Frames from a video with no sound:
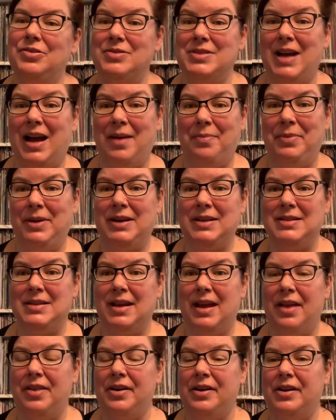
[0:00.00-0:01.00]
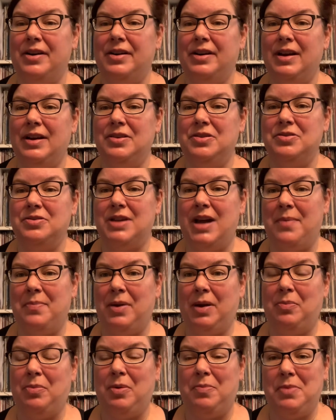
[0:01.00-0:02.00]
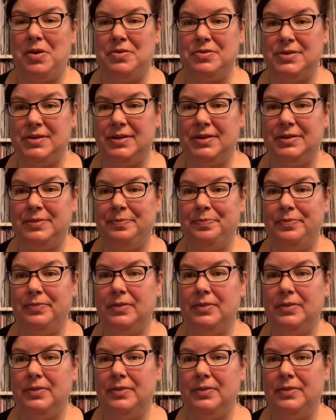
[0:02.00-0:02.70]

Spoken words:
topic together and your topic proposal.